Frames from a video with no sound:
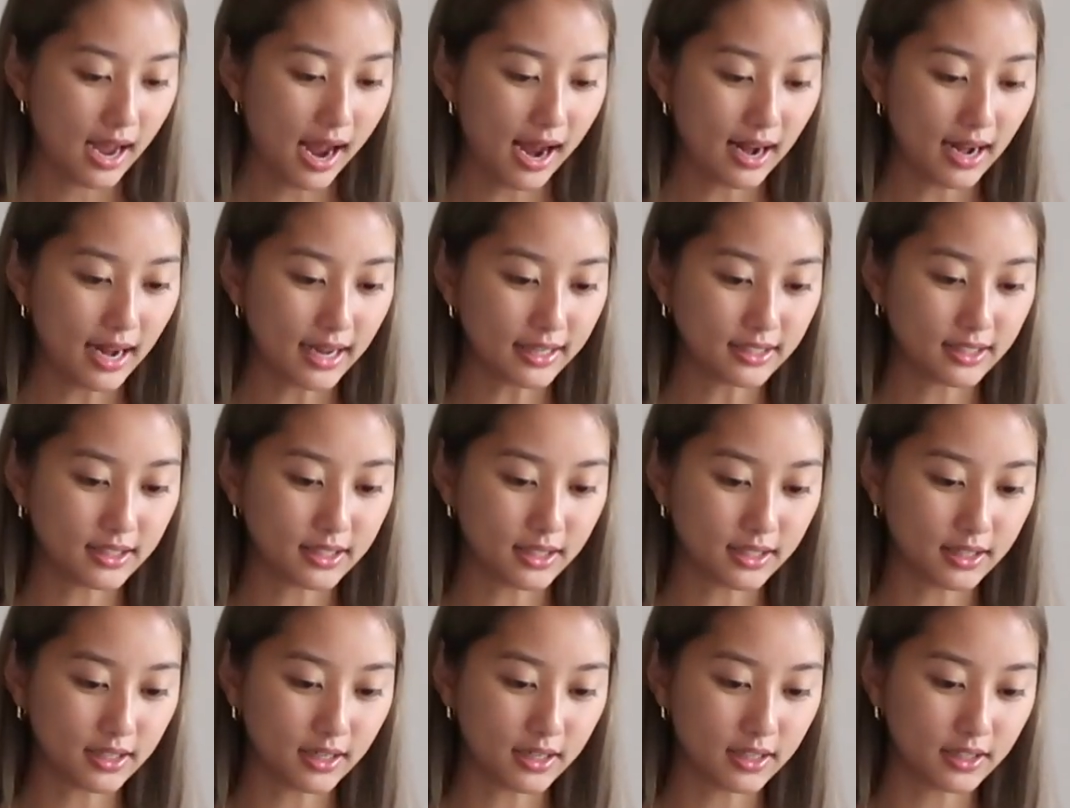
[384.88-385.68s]
I like
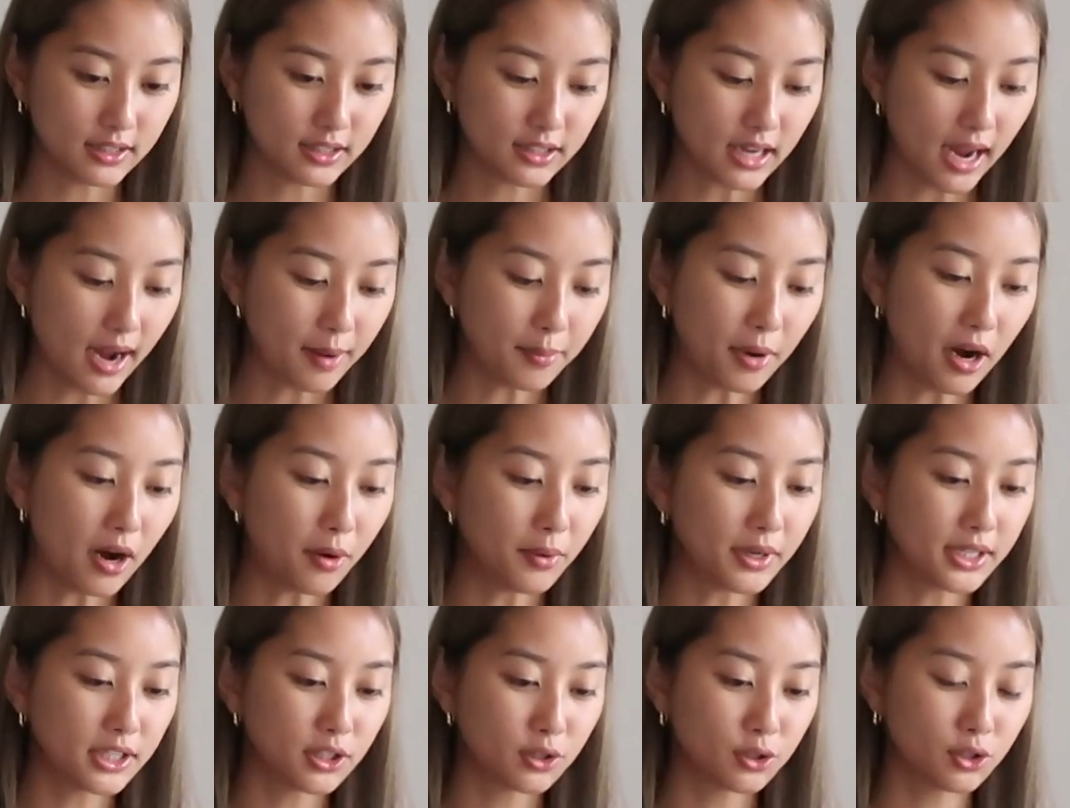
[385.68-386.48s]
stickers. I'm
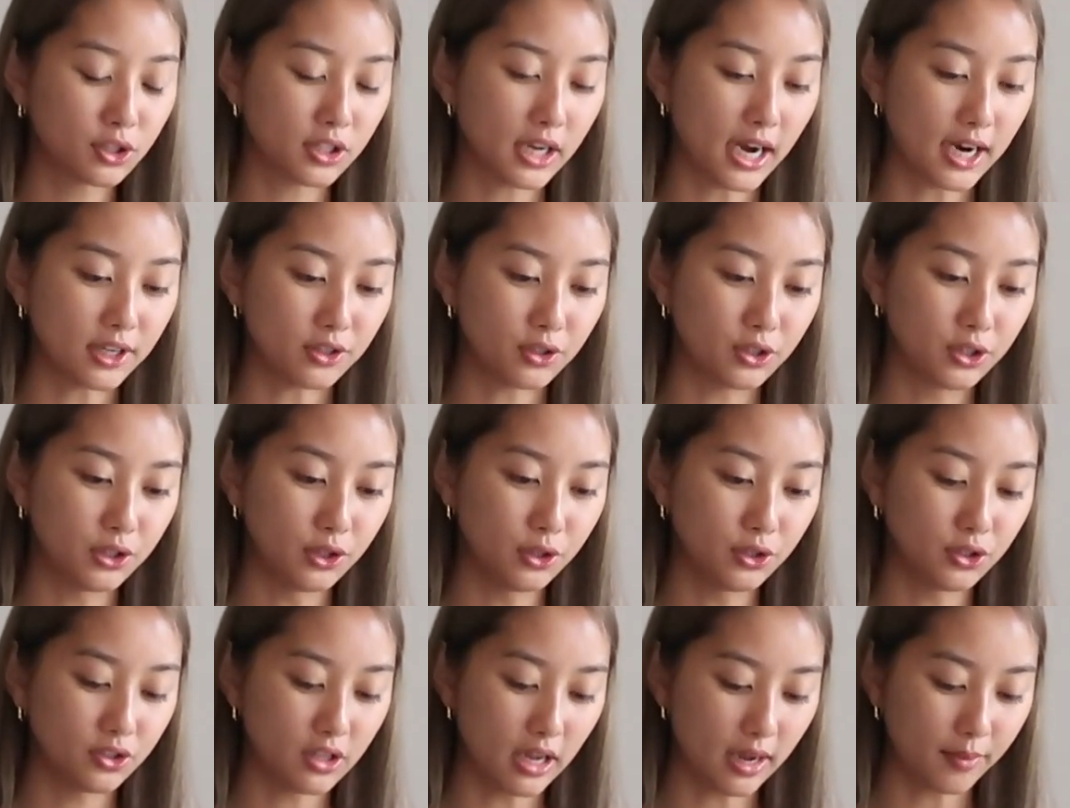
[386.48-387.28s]
always too scared to
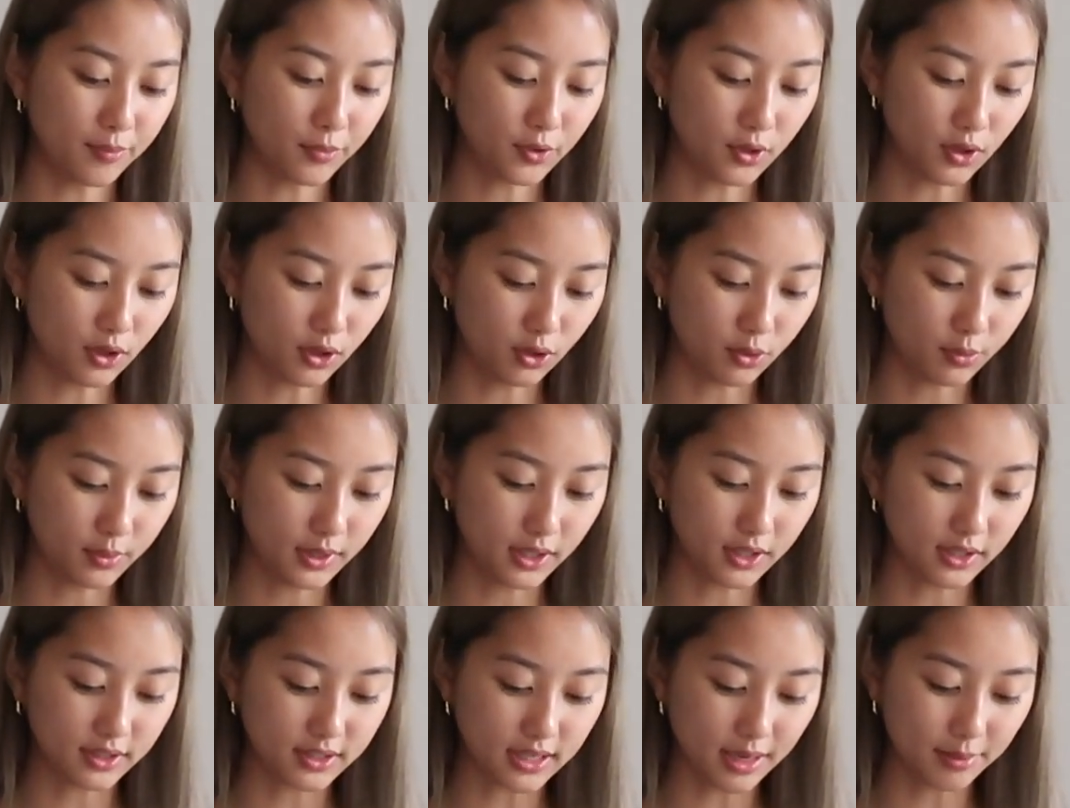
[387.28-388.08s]
use them though,
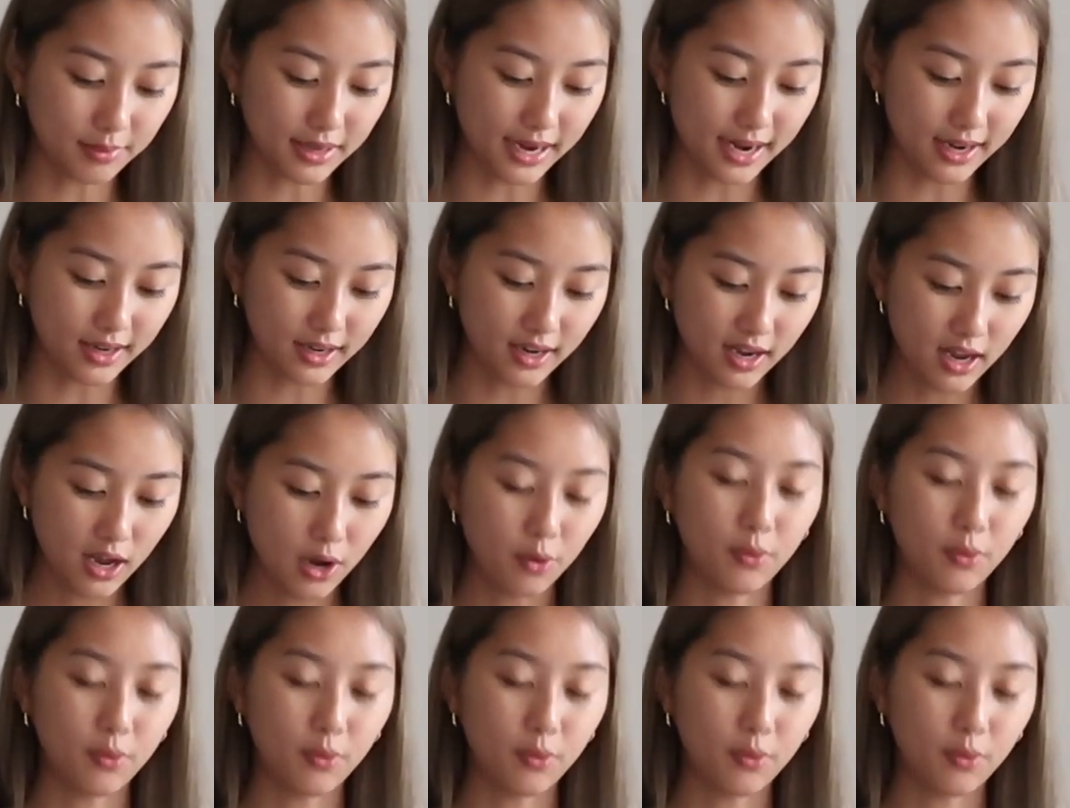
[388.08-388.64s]
because I'm like,